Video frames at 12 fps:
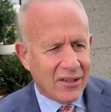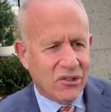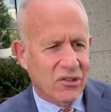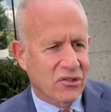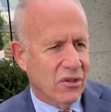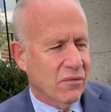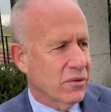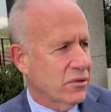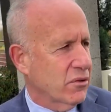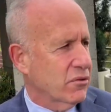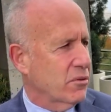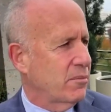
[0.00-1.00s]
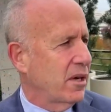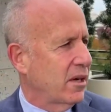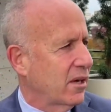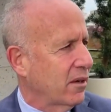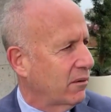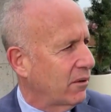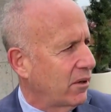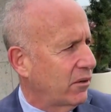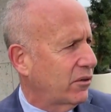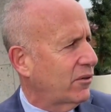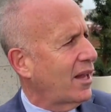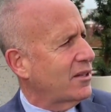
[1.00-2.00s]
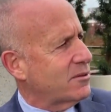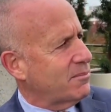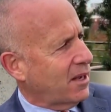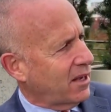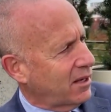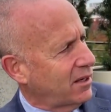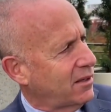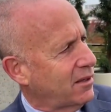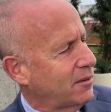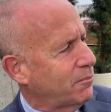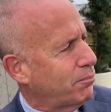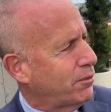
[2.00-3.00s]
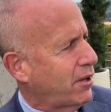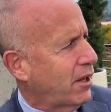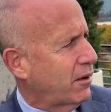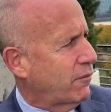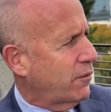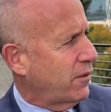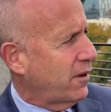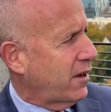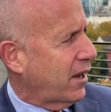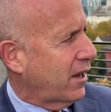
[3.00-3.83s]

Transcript: just over social media. So that's my plug for the day.